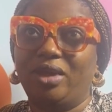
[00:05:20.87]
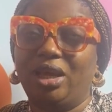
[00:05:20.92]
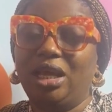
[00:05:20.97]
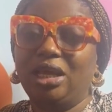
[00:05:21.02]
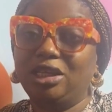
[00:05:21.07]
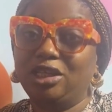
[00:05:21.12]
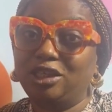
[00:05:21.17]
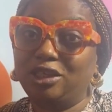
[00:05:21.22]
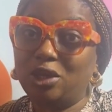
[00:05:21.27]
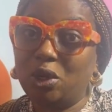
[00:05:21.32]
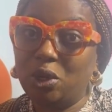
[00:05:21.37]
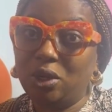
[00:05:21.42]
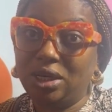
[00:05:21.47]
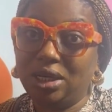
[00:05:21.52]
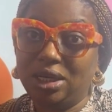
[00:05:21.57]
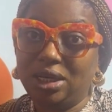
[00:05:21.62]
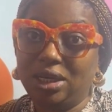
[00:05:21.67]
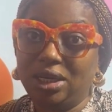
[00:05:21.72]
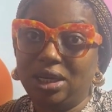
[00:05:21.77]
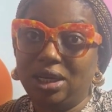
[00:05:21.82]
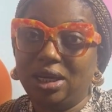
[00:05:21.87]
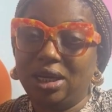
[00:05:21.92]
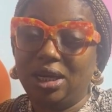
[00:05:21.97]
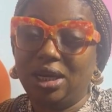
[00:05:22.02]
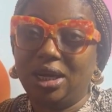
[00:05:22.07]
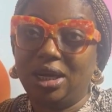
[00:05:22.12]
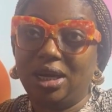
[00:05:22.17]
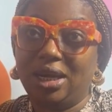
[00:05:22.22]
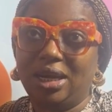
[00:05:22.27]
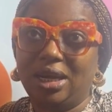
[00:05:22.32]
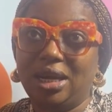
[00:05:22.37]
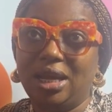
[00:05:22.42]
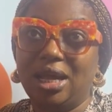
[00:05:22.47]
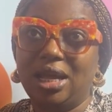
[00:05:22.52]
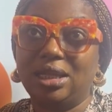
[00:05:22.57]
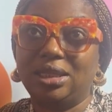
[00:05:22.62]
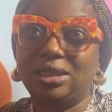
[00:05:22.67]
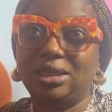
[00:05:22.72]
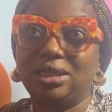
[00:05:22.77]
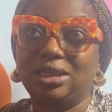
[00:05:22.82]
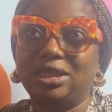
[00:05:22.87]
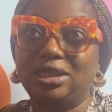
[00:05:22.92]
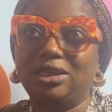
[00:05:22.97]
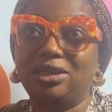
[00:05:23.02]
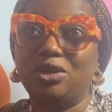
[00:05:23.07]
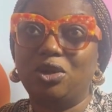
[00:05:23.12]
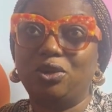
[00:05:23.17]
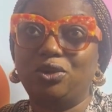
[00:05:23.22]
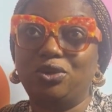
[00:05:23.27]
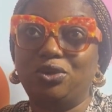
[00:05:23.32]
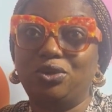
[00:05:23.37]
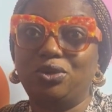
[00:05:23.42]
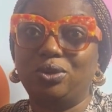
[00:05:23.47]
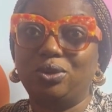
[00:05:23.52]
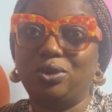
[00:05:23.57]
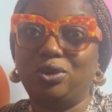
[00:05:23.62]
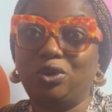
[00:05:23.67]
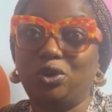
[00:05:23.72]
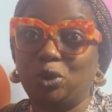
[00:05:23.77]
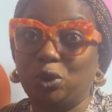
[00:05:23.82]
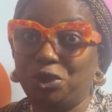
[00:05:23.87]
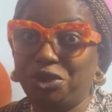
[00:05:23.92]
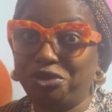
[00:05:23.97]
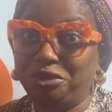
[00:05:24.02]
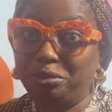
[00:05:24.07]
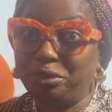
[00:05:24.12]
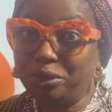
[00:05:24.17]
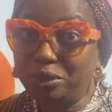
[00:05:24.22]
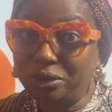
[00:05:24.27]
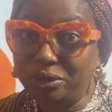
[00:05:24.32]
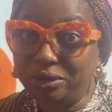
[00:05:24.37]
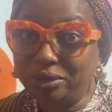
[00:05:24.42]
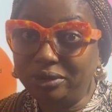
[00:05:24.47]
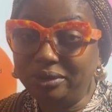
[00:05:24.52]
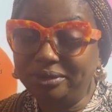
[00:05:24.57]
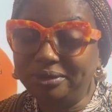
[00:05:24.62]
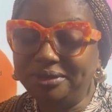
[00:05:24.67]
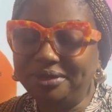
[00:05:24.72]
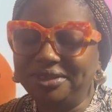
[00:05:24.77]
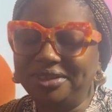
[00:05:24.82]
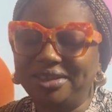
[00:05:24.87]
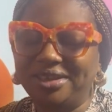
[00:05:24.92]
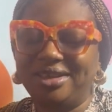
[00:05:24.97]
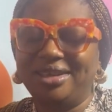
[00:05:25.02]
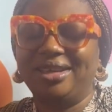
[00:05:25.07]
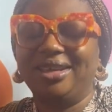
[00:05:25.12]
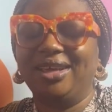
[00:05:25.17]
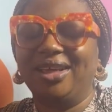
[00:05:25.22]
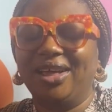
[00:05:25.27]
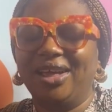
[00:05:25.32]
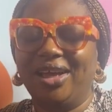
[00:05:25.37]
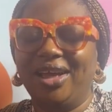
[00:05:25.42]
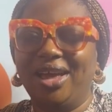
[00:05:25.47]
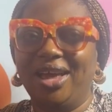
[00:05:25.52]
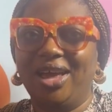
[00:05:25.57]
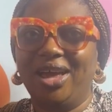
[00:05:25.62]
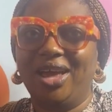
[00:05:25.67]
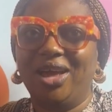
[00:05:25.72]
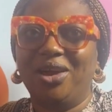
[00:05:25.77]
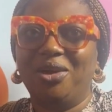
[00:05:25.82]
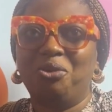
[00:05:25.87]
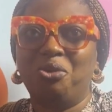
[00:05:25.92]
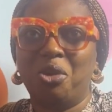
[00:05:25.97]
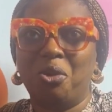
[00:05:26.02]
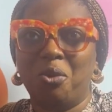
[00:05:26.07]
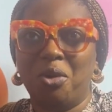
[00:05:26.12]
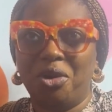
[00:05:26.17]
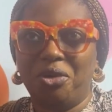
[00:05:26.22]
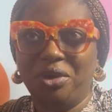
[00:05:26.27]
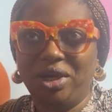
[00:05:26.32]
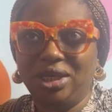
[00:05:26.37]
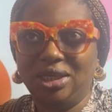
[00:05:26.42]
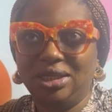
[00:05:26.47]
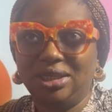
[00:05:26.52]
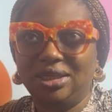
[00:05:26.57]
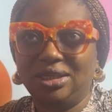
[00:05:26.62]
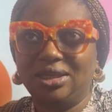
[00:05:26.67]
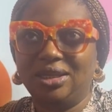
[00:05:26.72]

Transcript: son that is not so sociable. We're worried